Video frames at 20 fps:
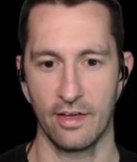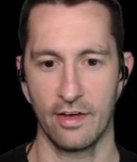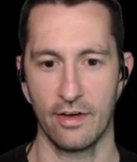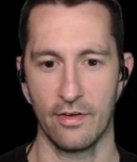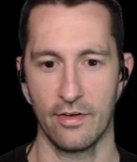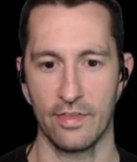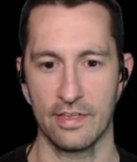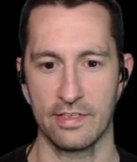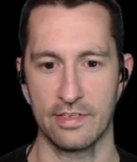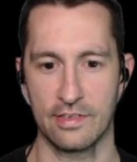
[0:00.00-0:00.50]

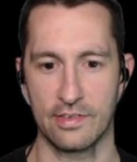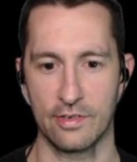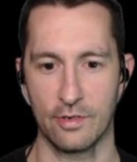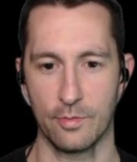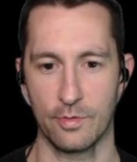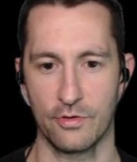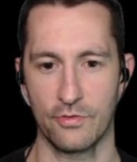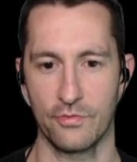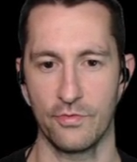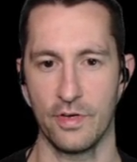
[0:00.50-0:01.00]
Oh, this is
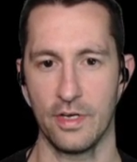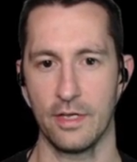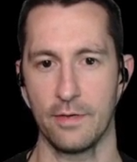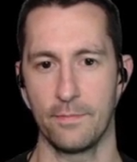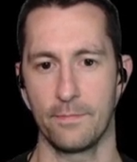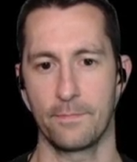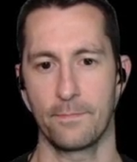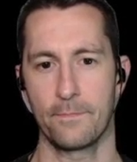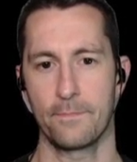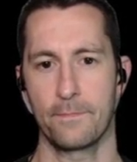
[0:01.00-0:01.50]
so much
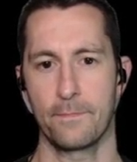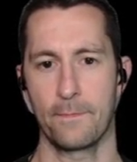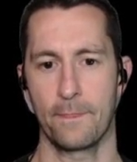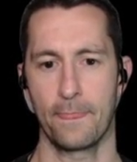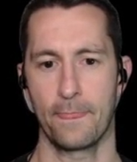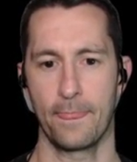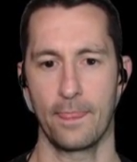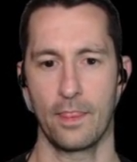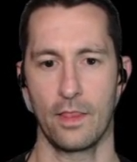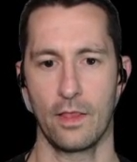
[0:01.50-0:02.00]
fun.
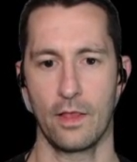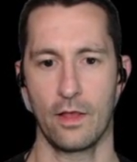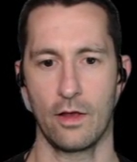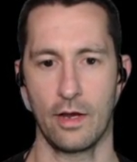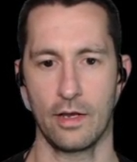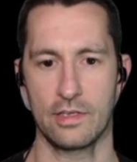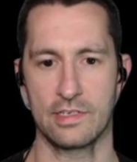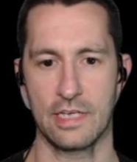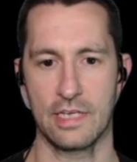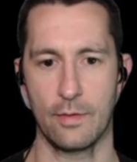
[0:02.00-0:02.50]

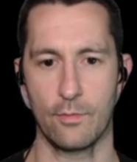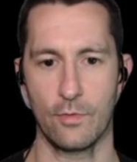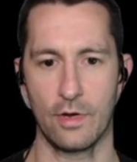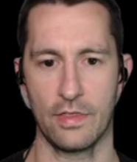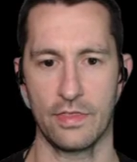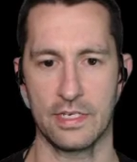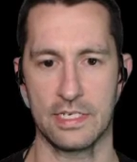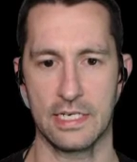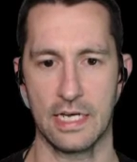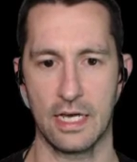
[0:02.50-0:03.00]
All right, same one
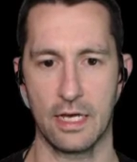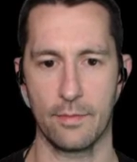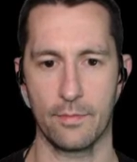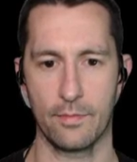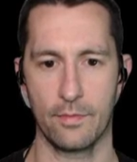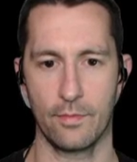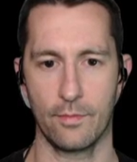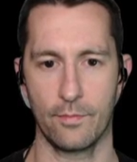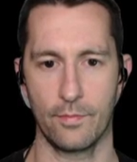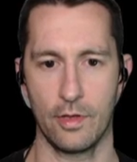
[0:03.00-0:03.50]
at the
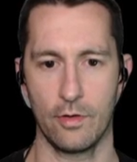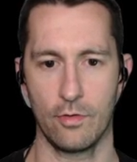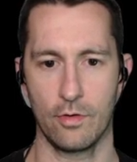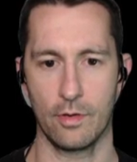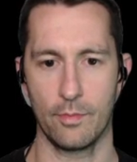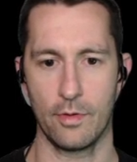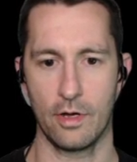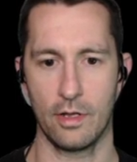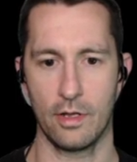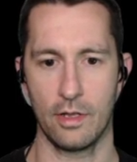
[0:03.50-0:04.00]
top, blowing
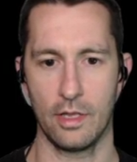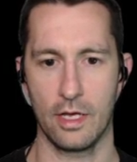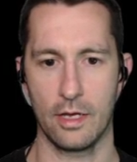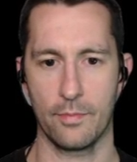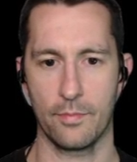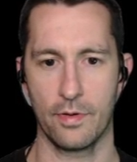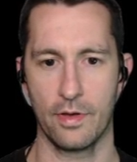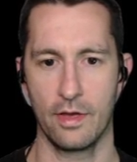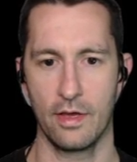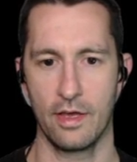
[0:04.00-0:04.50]
them all
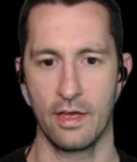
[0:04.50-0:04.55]
up.